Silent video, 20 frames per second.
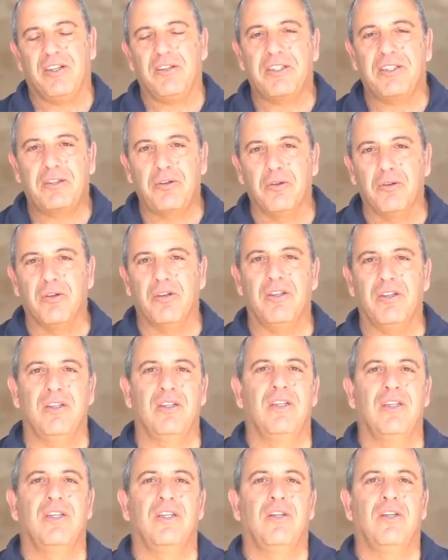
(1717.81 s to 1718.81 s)
our tour
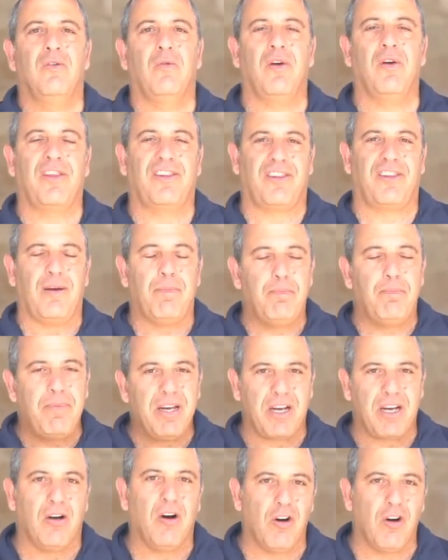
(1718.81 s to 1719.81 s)
with a
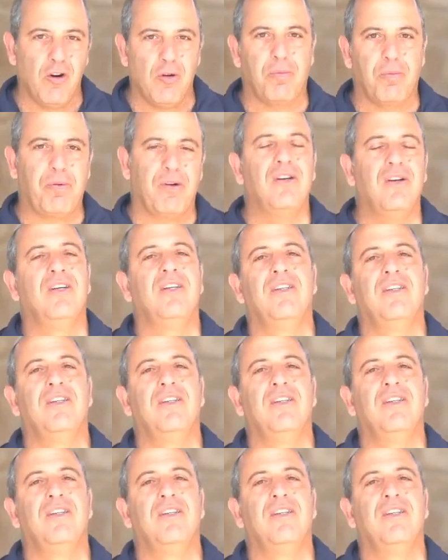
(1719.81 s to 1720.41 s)
big hope.